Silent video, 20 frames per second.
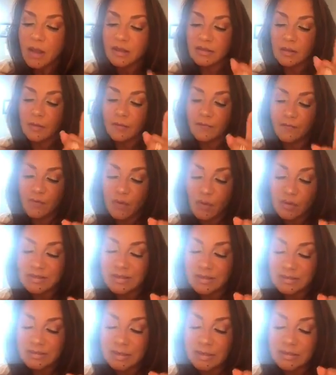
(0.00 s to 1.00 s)
So the first
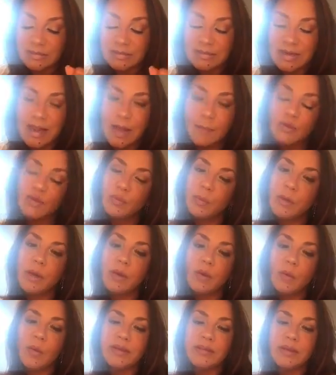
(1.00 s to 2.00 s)
is an establishment
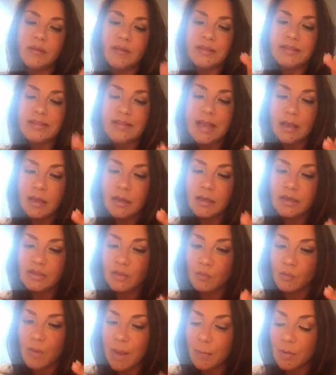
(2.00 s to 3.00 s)
anointing. The second is
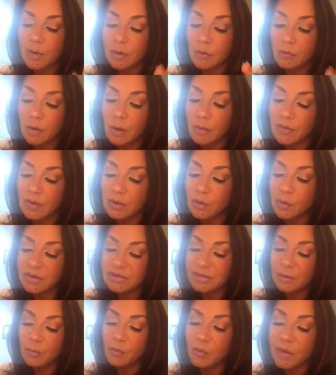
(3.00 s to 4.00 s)
a rapid growth
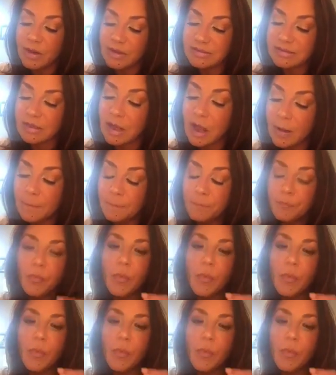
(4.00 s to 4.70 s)
anointing. Praise God.